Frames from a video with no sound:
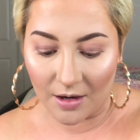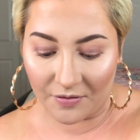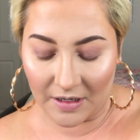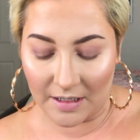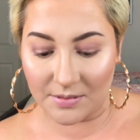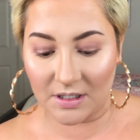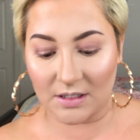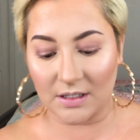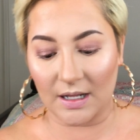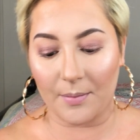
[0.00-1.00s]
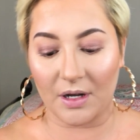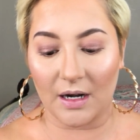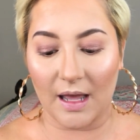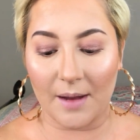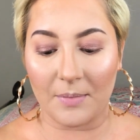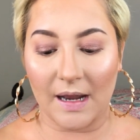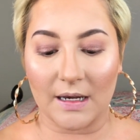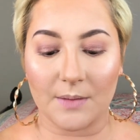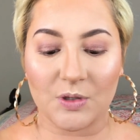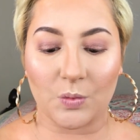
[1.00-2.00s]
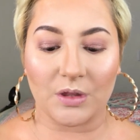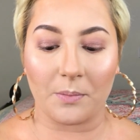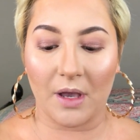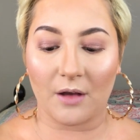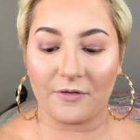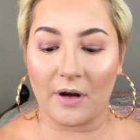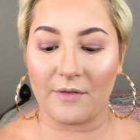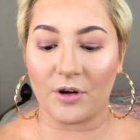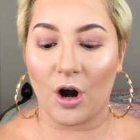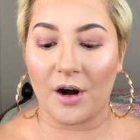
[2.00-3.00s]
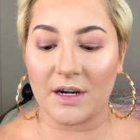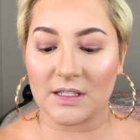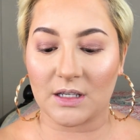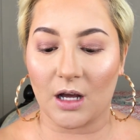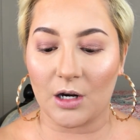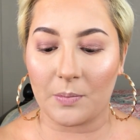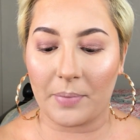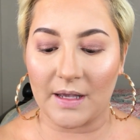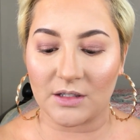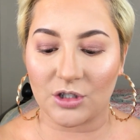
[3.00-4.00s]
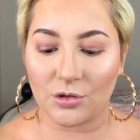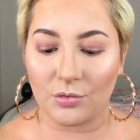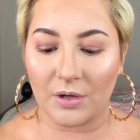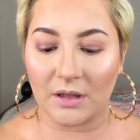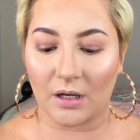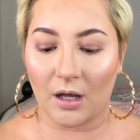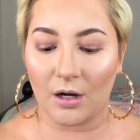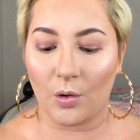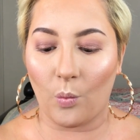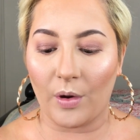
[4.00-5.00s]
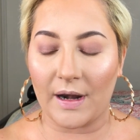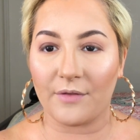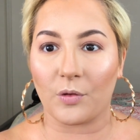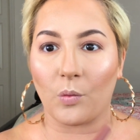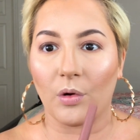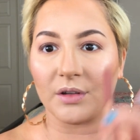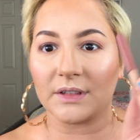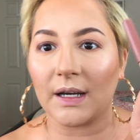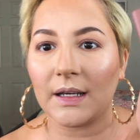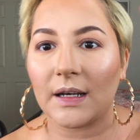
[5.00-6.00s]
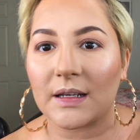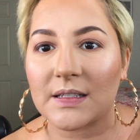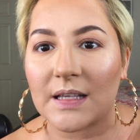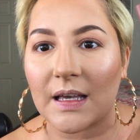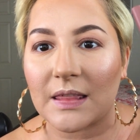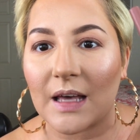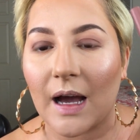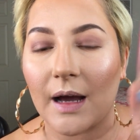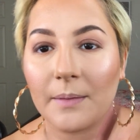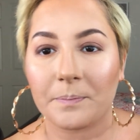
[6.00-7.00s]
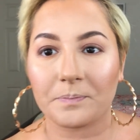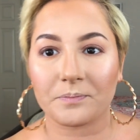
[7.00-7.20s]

For lipstick today, I'm going to line my lips with the Makeup Forever Artist Color Pencil in the color Whatever Walnut. It looks like that.